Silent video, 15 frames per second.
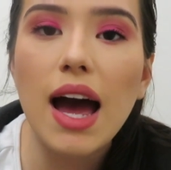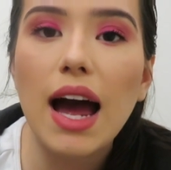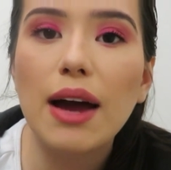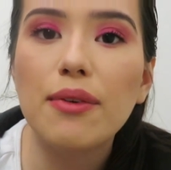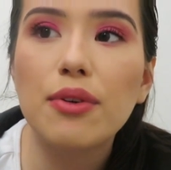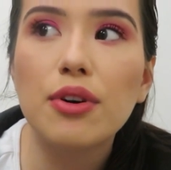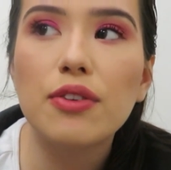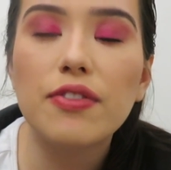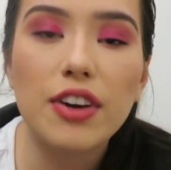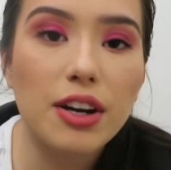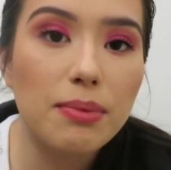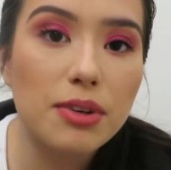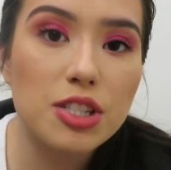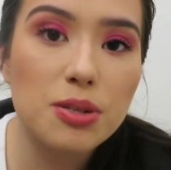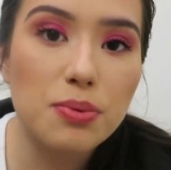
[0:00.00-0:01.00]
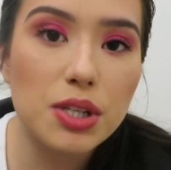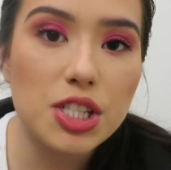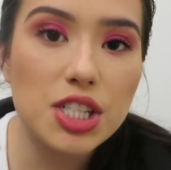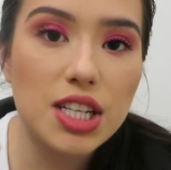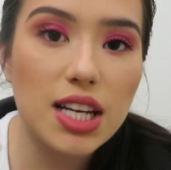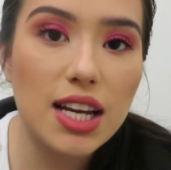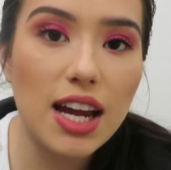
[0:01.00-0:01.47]
I will very much
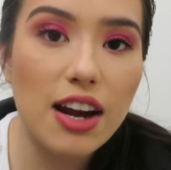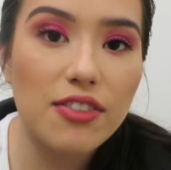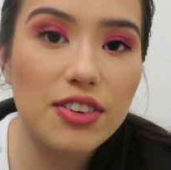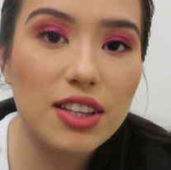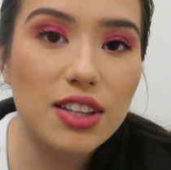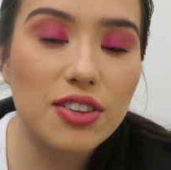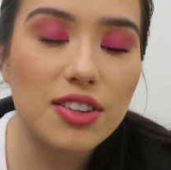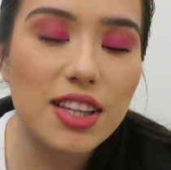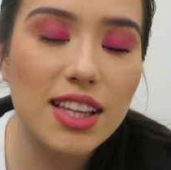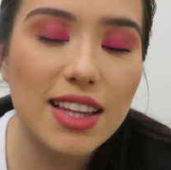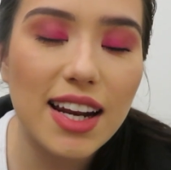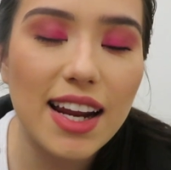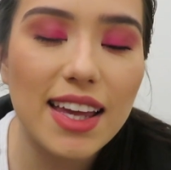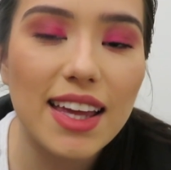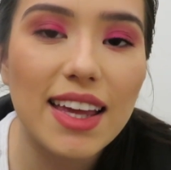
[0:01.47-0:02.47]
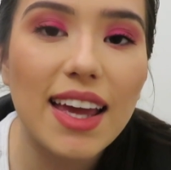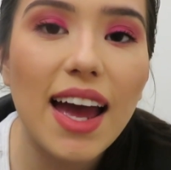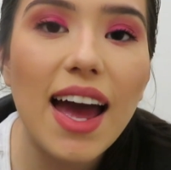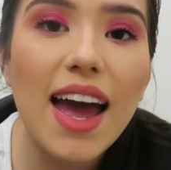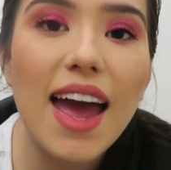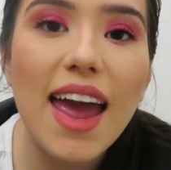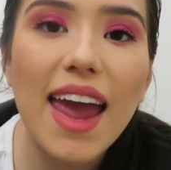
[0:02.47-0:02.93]
appreciate every little thing that I can
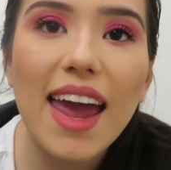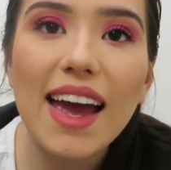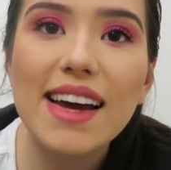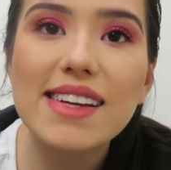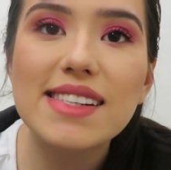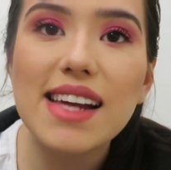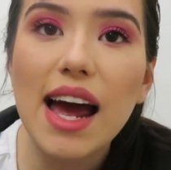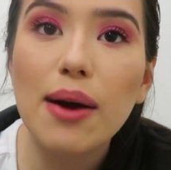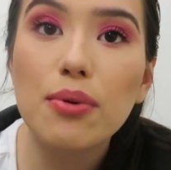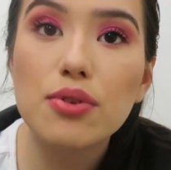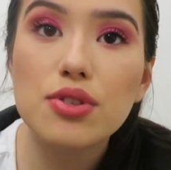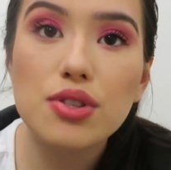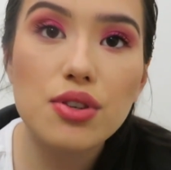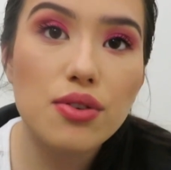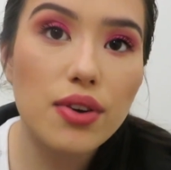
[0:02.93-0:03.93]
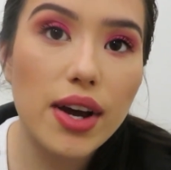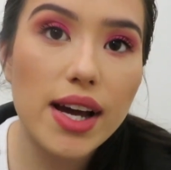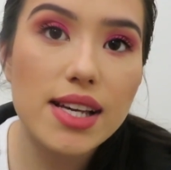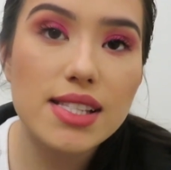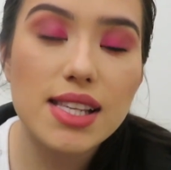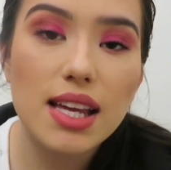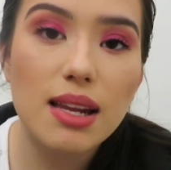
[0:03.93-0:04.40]
get, and I will see you
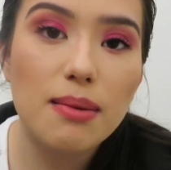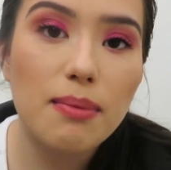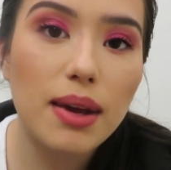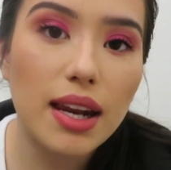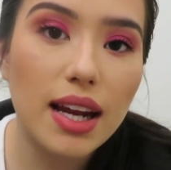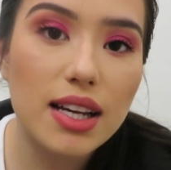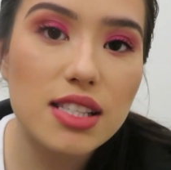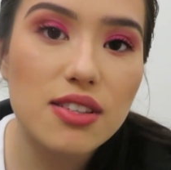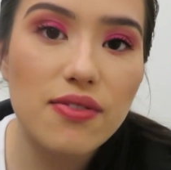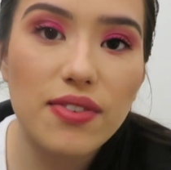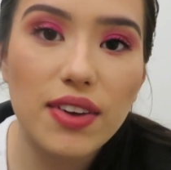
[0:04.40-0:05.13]
guys in my next